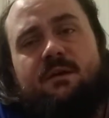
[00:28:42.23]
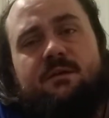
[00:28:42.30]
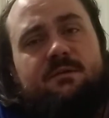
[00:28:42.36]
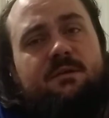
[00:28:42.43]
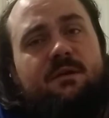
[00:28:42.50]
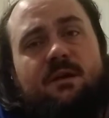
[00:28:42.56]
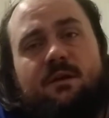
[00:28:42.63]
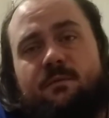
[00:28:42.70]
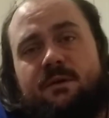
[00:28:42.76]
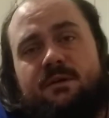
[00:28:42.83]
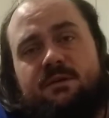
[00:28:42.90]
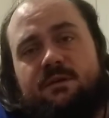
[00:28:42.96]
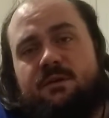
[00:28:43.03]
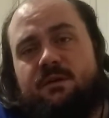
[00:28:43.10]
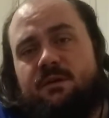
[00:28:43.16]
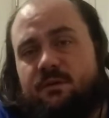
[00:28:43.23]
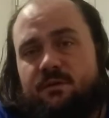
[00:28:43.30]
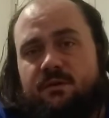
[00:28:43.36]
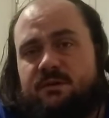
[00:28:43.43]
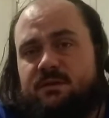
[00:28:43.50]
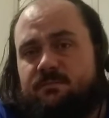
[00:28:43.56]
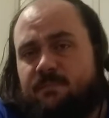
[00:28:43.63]
So you kind of wish you
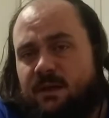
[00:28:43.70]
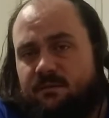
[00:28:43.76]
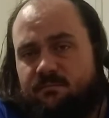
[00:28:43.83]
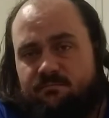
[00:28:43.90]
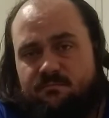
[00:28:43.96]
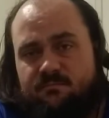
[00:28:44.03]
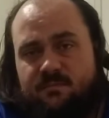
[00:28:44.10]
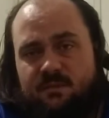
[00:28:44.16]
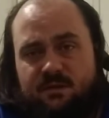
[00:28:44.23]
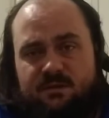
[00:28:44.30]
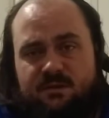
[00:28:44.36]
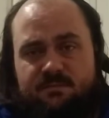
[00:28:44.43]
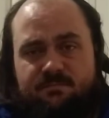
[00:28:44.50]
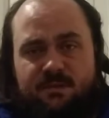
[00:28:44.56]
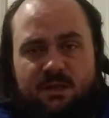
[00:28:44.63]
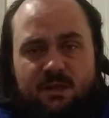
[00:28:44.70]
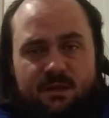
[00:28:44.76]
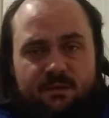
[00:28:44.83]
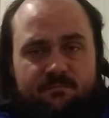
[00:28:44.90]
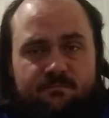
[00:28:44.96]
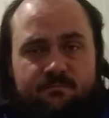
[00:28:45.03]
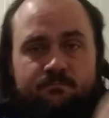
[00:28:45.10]
could just be like,